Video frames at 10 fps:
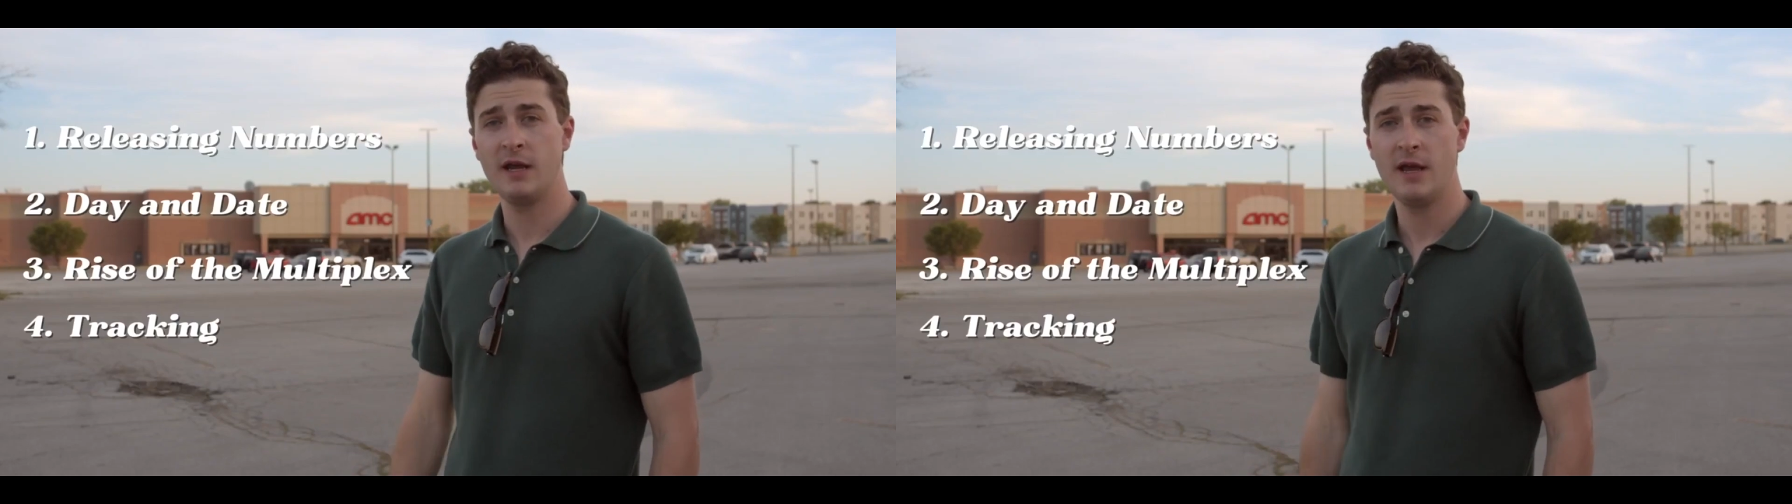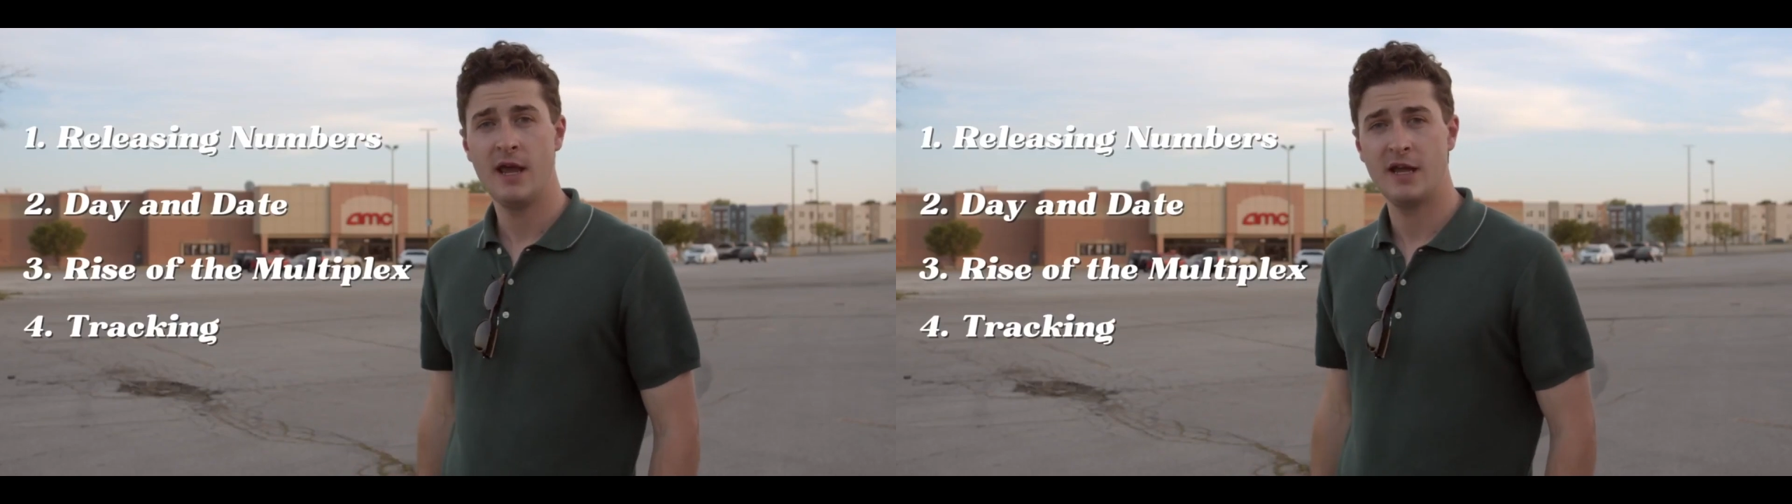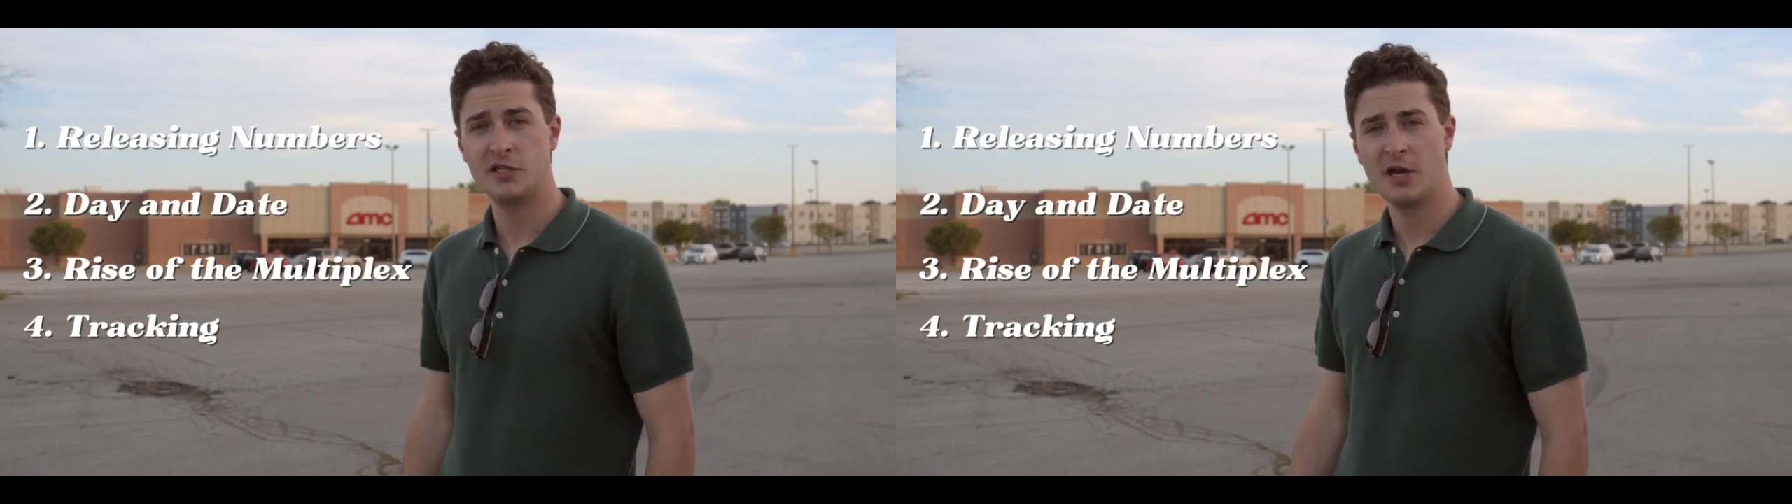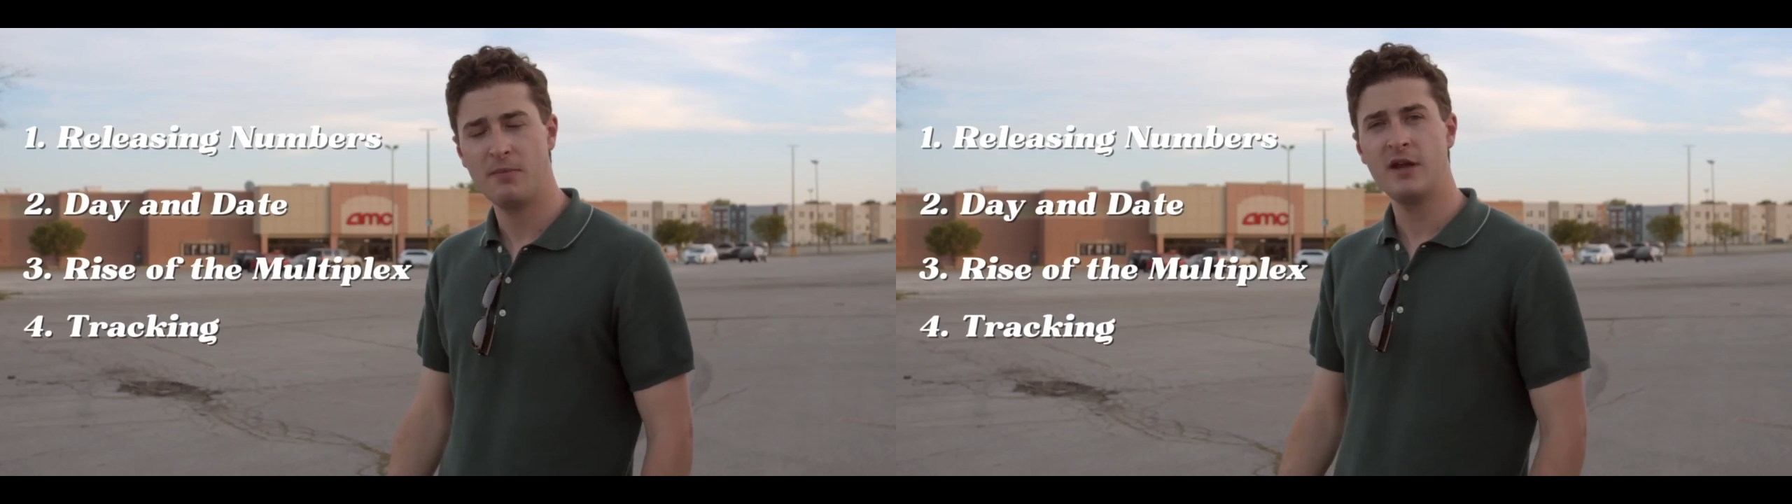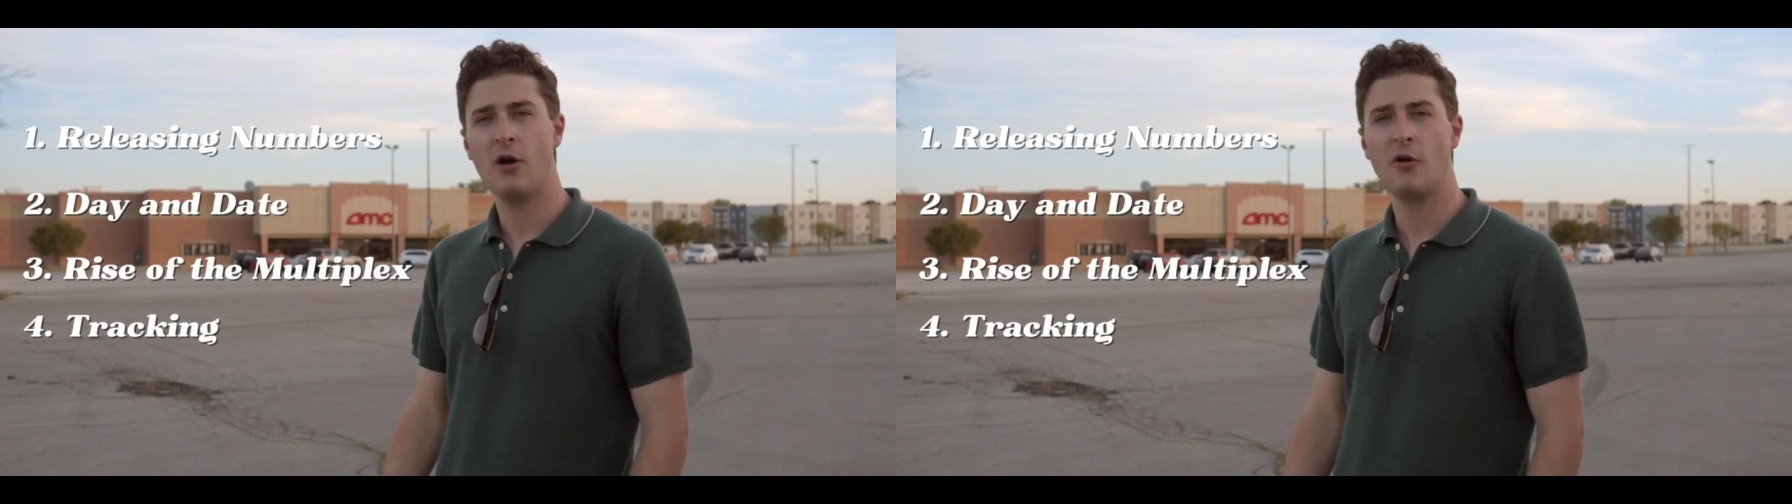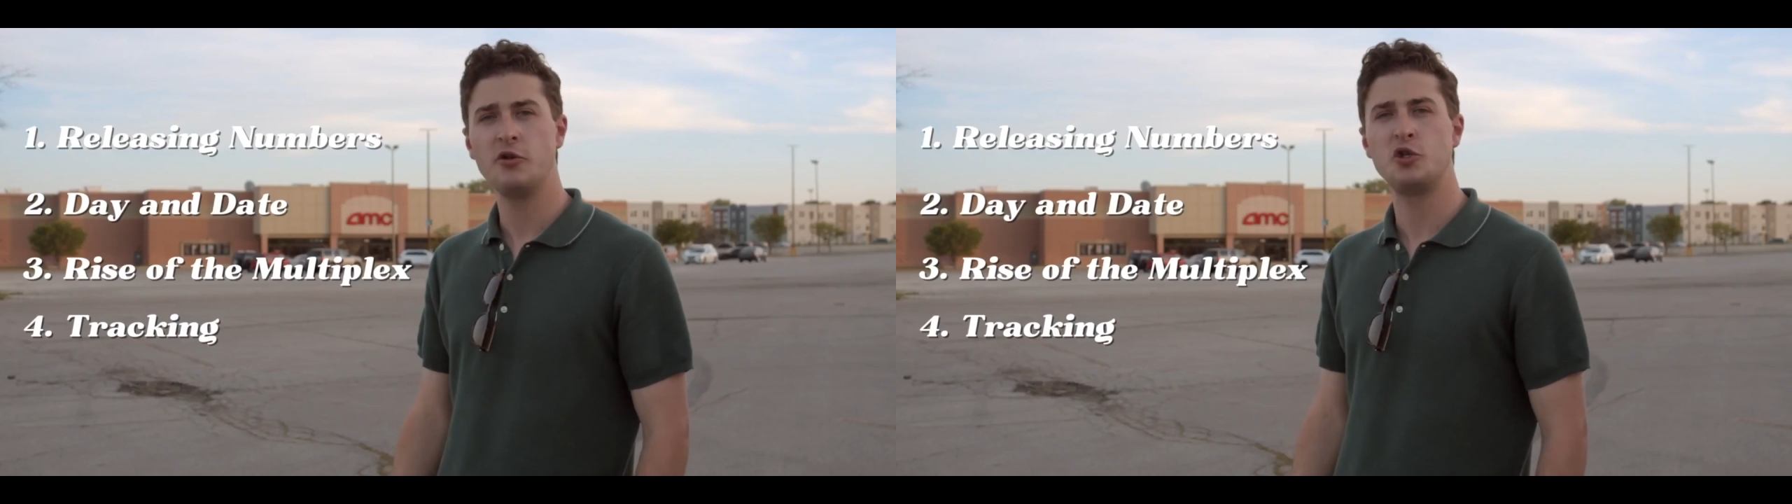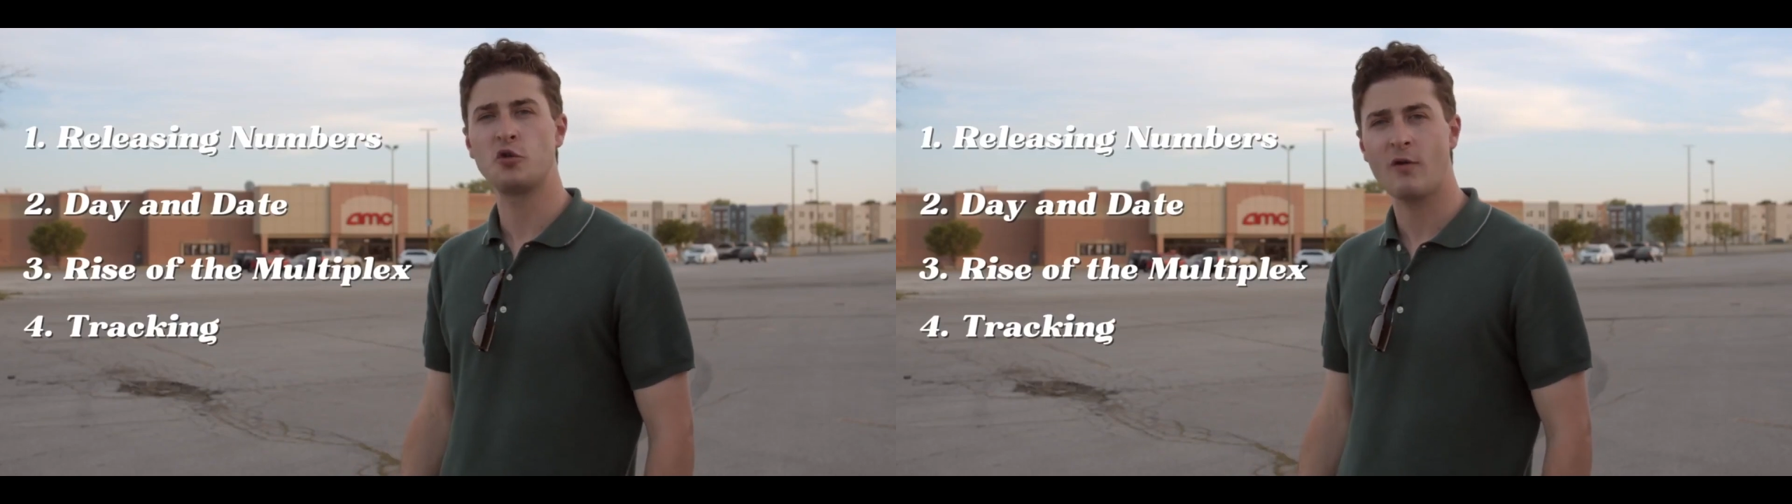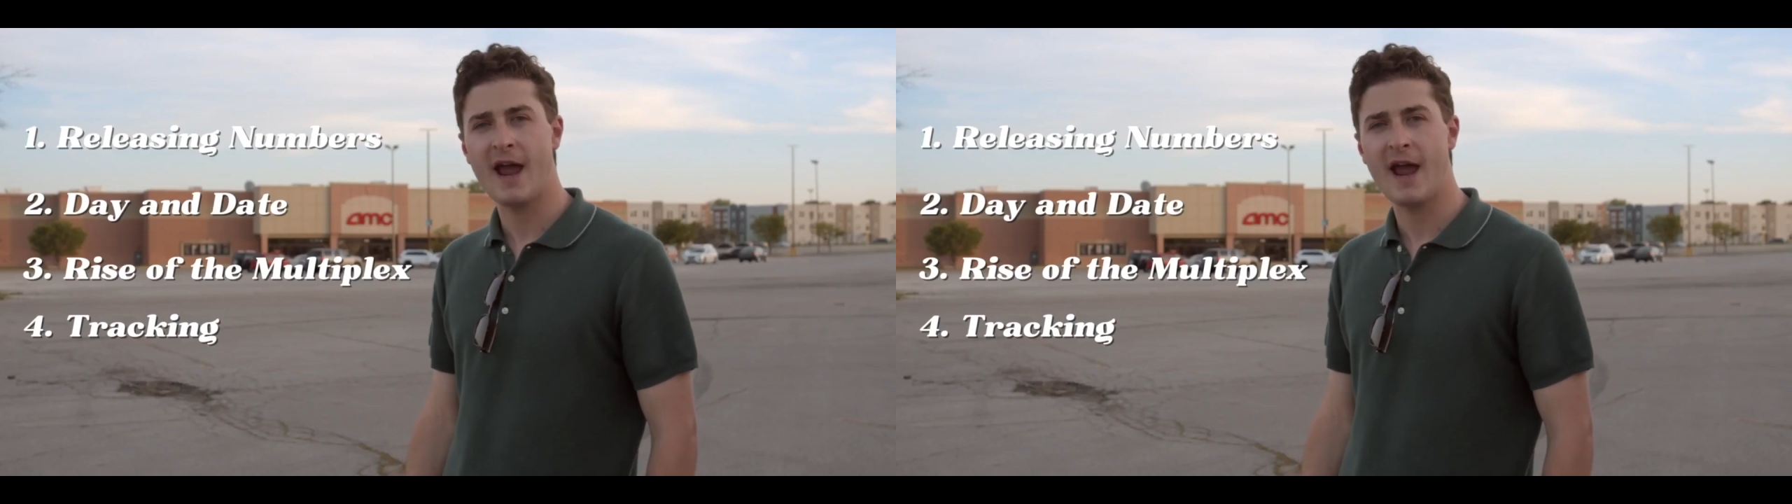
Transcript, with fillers: office blockbuster